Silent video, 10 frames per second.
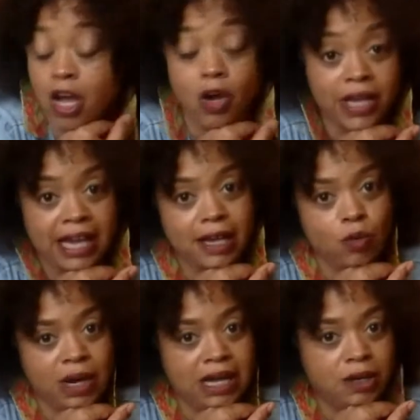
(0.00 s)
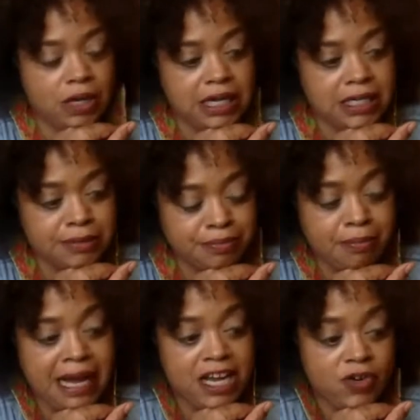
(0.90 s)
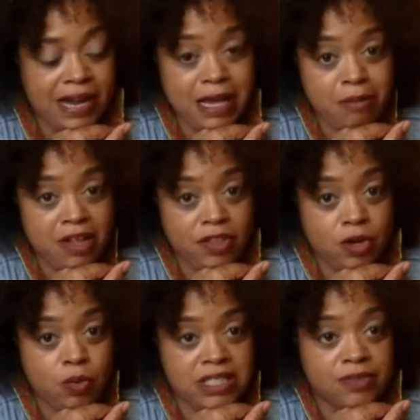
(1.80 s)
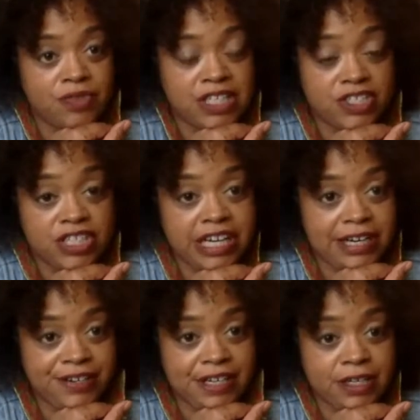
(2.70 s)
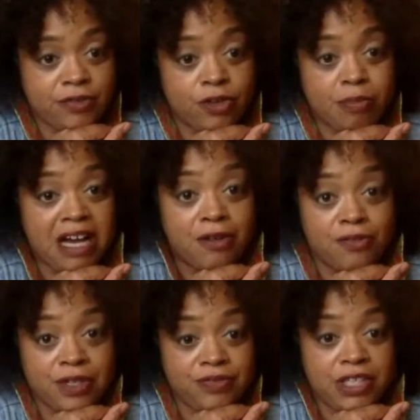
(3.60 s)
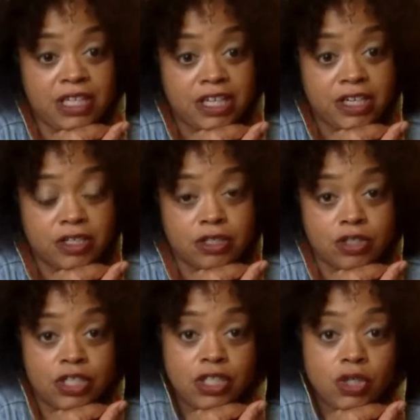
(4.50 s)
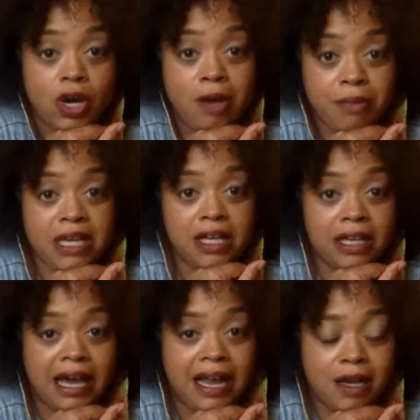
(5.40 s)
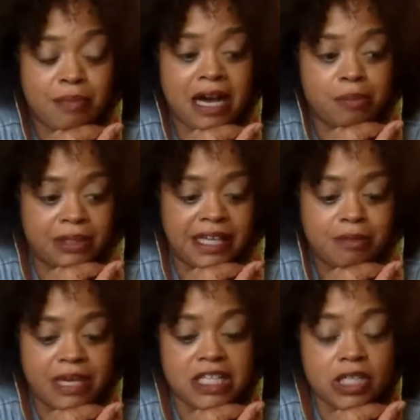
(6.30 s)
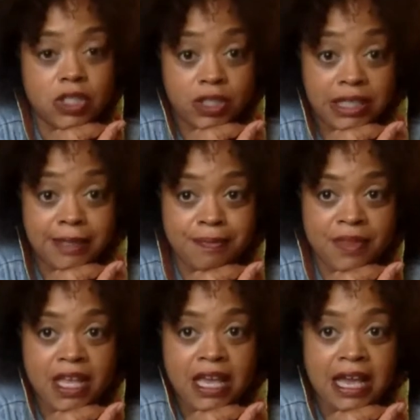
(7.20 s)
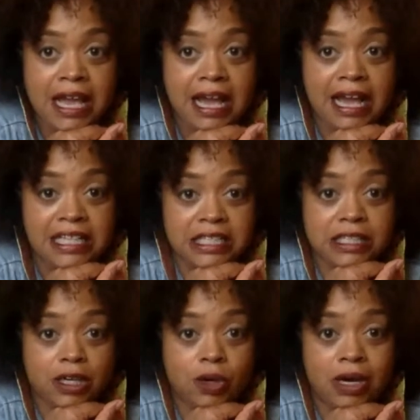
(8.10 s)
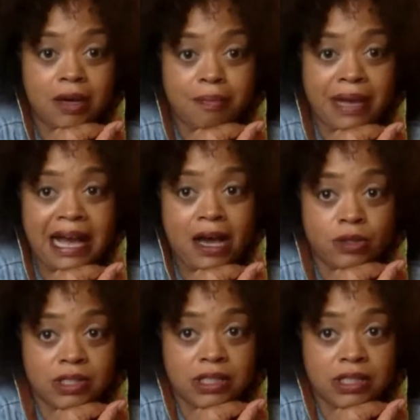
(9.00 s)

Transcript: Okay, well, my grandmother was a vegetarian for about 50 years, so she taught me a lot about plant-based cooking. And so about